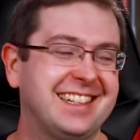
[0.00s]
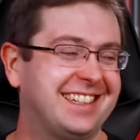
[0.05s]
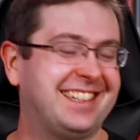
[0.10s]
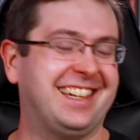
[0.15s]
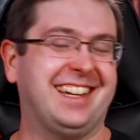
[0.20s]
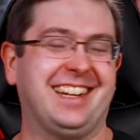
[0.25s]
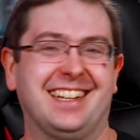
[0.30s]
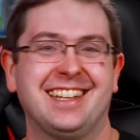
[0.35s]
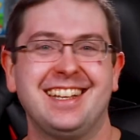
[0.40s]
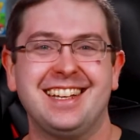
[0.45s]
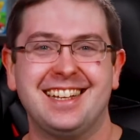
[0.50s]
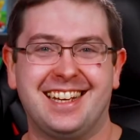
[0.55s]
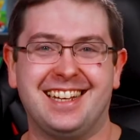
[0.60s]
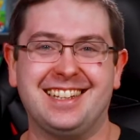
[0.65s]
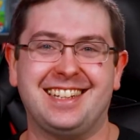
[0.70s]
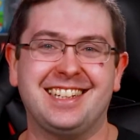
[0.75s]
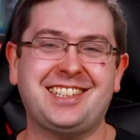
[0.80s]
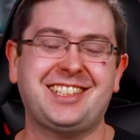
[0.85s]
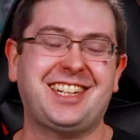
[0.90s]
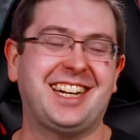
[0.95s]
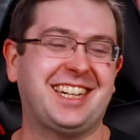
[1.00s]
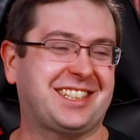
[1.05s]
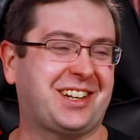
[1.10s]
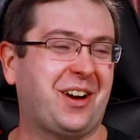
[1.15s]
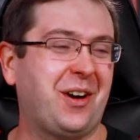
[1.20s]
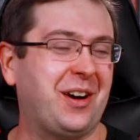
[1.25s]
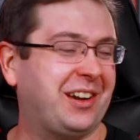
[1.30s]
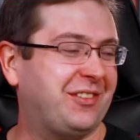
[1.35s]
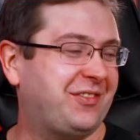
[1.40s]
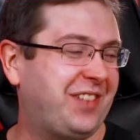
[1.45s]
And this chick's
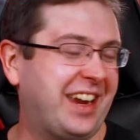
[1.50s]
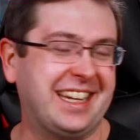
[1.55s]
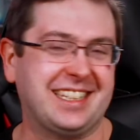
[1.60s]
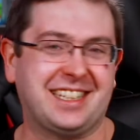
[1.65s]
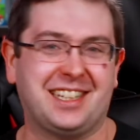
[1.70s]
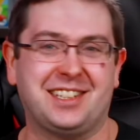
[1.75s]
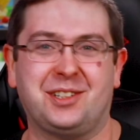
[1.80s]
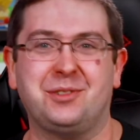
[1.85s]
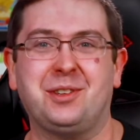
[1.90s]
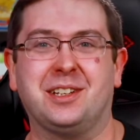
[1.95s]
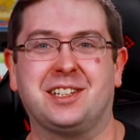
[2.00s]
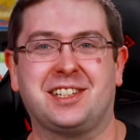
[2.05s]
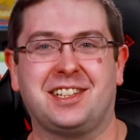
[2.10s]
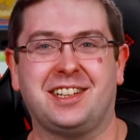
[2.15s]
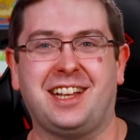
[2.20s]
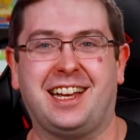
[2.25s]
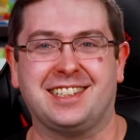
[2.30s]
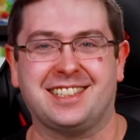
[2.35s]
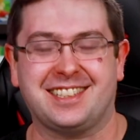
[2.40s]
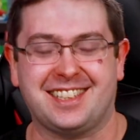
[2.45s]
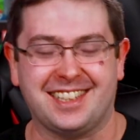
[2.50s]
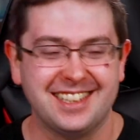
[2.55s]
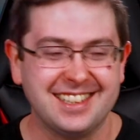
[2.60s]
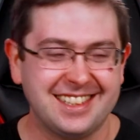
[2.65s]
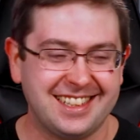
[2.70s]
going to Vegas to do the sluts.